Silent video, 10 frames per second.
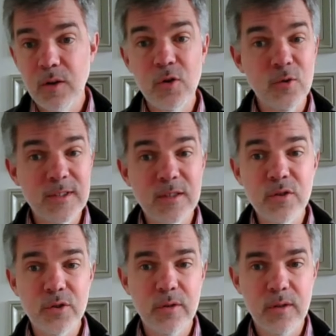
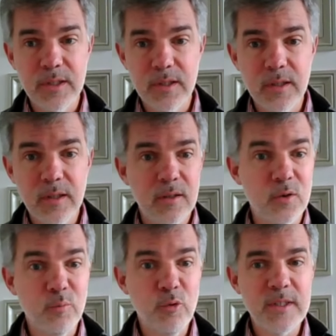constitutionally,
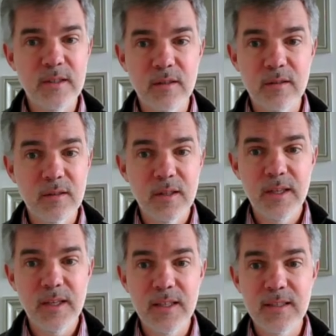the president
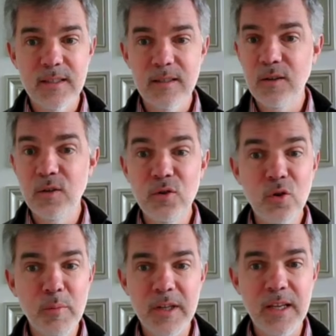is
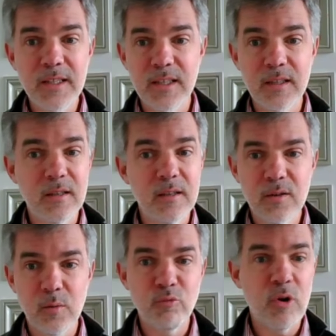nominating
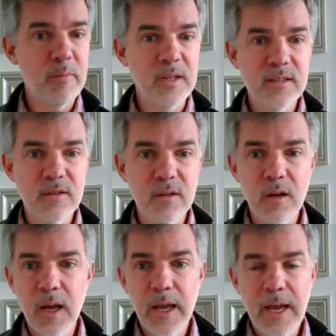the prime minister,
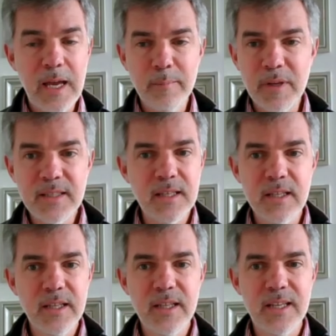and
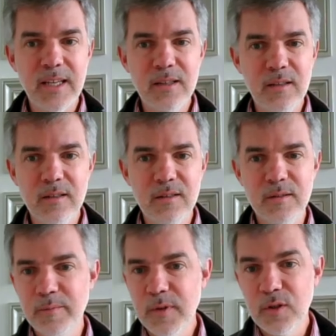basically he can
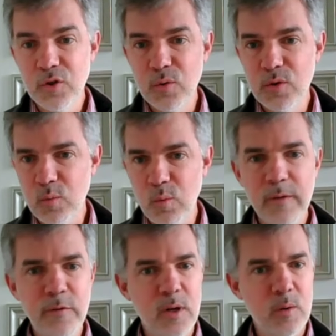choose
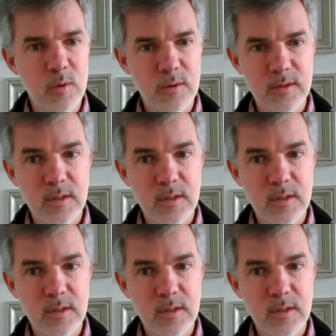whoever he wants.